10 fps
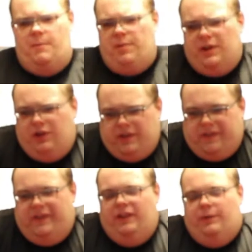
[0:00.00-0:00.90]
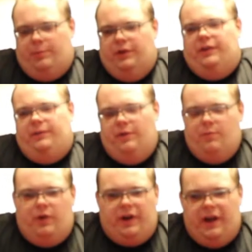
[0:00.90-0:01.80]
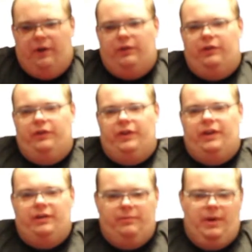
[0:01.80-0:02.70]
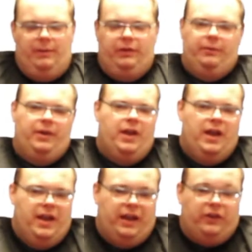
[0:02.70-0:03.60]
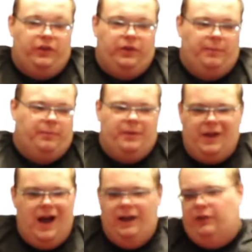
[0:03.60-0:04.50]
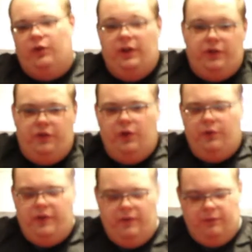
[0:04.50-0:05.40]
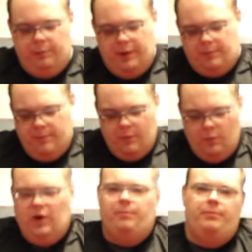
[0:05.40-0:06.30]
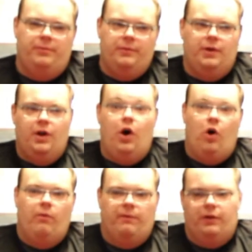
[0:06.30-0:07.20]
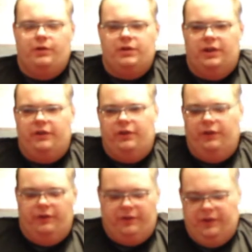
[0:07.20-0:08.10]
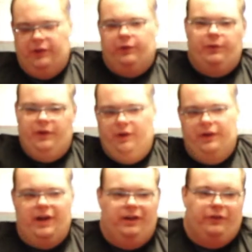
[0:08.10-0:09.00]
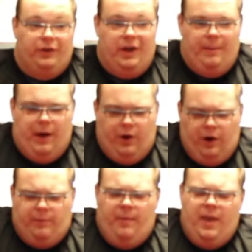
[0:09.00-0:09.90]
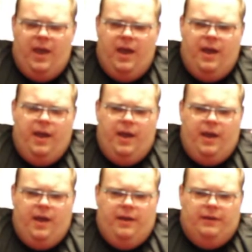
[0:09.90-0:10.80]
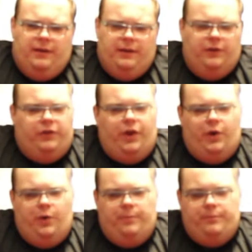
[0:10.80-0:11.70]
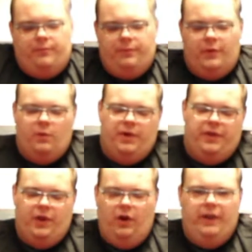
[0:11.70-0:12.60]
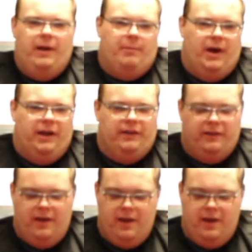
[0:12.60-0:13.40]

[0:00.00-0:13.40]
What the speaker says: but you could still put a few more characters in, maybe some console exclusives, but, well, home version exclusives, because this was the only console that came out on. So, with all that in mind,